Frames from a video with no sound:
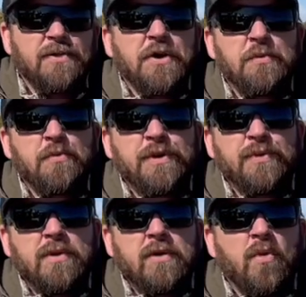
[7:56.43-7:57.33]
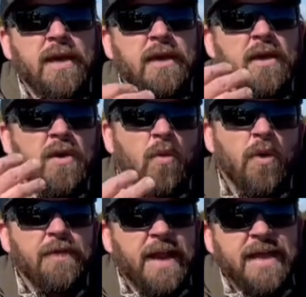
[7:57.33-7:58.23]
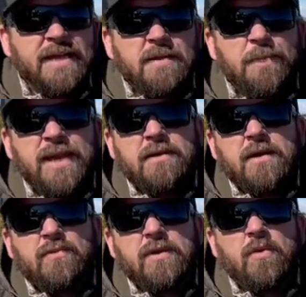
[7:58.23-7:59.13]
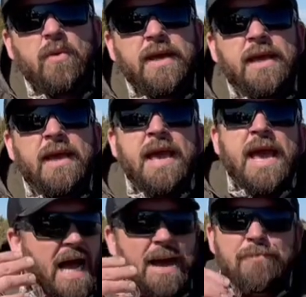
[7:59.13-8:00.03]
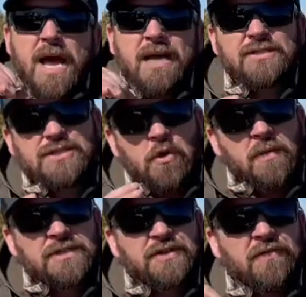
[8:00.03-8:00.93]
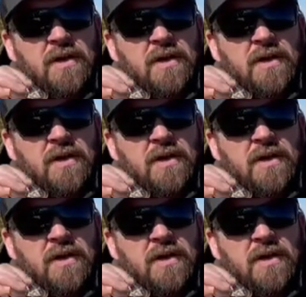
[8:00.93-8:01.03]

dope with real quick, one that I can depend on real quick. I'm not so much of a